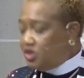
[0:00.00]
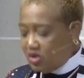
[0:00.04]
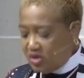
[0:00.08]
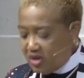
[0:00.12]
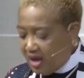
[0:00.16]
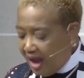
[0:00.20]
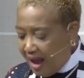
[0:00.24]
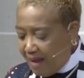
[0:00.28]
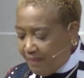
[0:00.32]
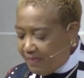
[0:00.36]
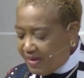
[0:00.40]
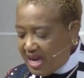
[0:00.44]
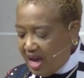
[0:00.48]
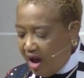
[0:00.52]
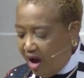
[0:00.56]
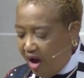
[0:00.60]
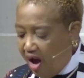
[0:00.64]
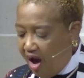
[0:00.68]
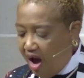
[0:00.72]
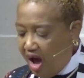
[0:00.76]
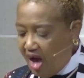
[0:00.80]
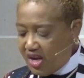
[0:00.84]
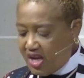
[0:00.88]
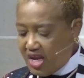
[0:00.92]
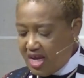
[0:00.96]
Do not be
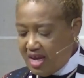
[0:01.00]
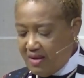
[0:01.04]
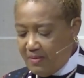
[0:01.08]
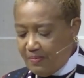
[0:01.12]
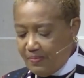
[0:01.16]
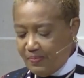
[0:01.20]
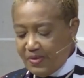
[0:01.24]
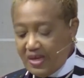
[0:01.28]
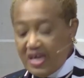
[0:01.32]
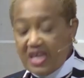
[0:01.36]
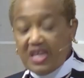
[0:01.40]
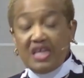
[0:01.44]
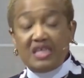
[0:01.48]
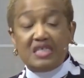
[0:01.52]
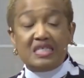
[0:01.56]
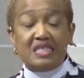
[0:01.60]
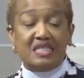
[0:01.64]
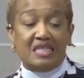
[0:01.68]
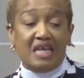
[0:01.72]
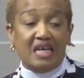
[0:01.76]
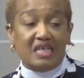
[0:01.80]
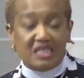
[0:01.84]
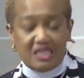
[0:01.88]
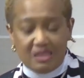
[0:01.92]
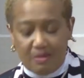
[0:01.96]
haughty,
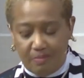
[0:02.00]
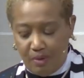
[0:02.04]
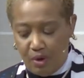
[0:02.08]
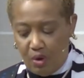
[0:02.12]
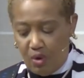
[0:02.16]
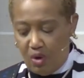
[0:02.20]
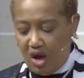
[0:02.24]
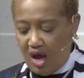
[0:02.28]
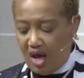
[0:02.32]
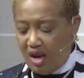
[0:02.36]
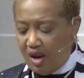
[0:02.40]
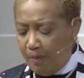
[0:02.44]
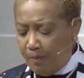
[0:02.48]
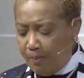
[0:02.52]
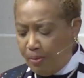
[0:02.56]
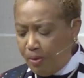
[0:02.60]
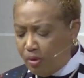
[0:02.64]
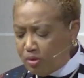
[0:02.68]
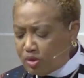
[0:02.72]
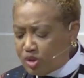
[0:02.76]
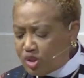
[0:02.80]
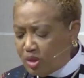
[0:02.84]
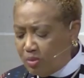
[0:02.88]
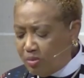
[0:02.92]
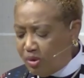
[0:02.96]
inaccessible,
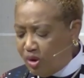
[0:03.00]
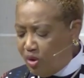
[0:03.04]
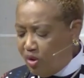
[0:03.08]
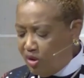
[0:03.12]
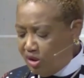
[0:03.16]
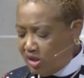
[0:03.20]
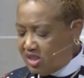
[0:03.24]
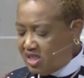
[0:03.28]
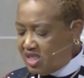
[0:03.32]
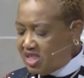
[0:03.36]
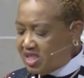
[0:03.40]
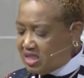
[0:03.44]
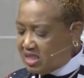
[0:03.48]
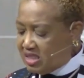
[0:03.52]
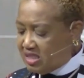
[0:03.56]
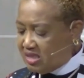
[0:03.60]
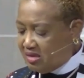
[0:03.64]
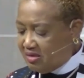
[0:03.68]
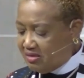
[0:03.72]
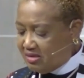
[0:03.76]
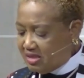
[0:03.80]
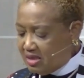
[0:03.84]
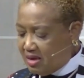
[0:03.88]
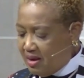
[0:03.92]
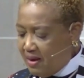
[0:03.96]
unapproachable, or
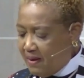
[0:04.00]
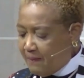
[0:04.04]
distant,